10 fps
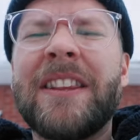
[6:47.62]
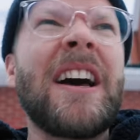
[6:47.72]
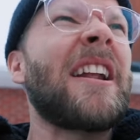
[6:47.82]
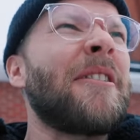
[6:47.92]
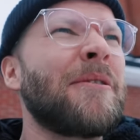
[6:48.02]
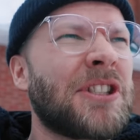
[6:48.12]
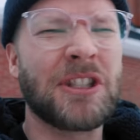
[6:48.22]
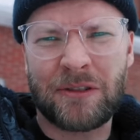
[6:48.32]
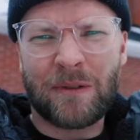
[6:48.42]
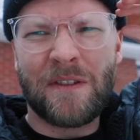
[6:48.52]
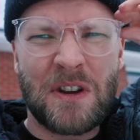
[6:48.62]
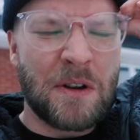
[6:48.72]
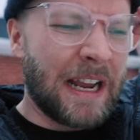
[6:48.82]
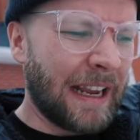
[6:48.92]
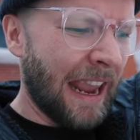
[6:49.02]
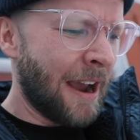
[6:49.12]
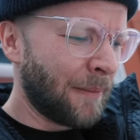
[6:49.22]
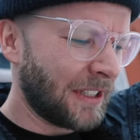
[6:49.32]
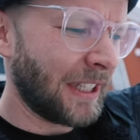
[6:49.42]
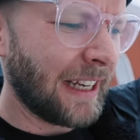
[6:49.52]
thought I was just reviewing a
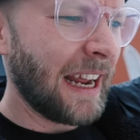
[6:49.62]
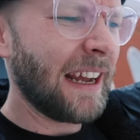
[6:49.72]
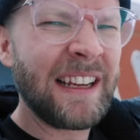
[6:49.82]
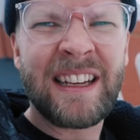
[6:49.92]
camera today.